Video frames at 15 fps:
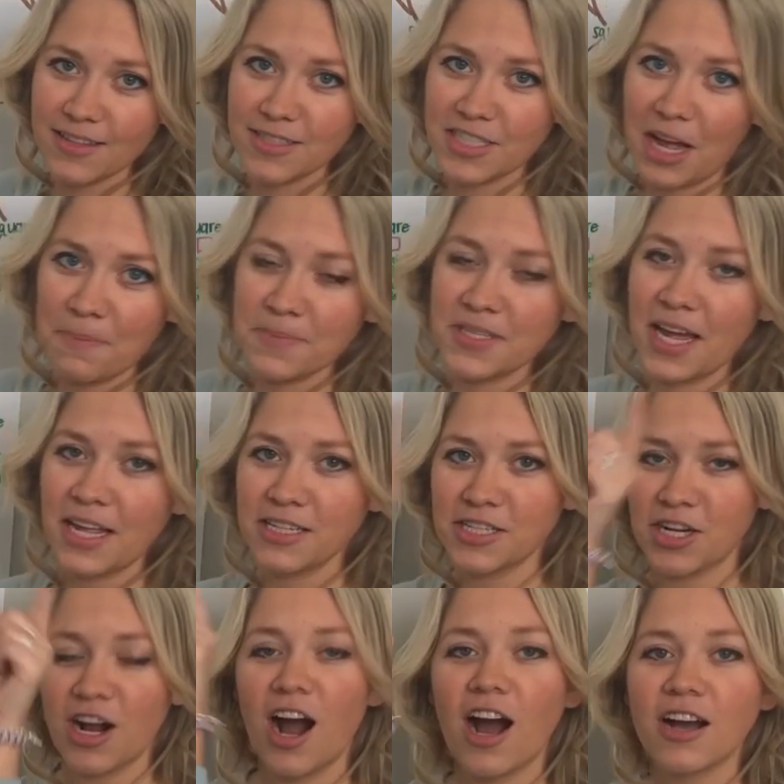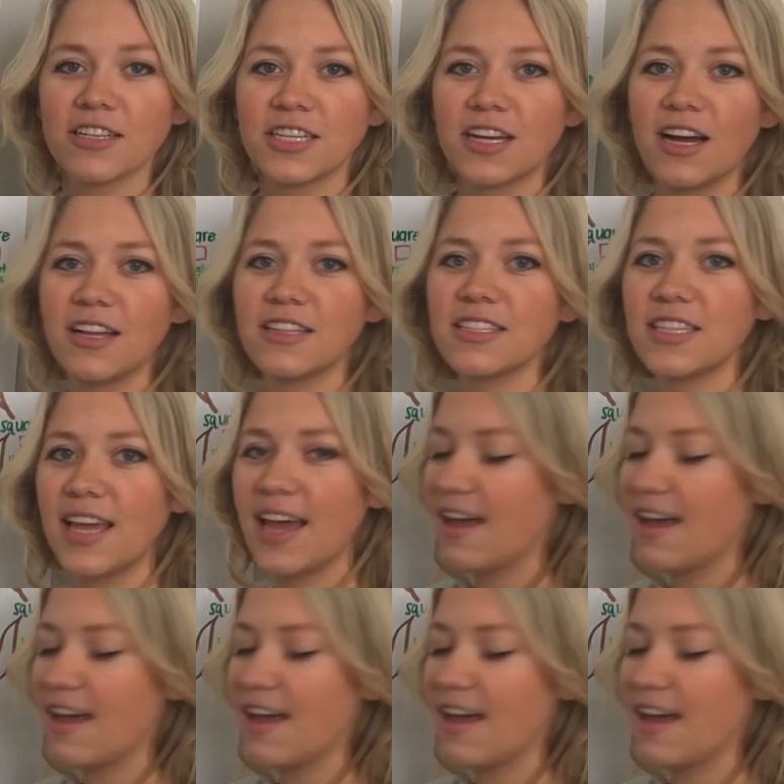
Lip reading: Stop signs are octagons, and they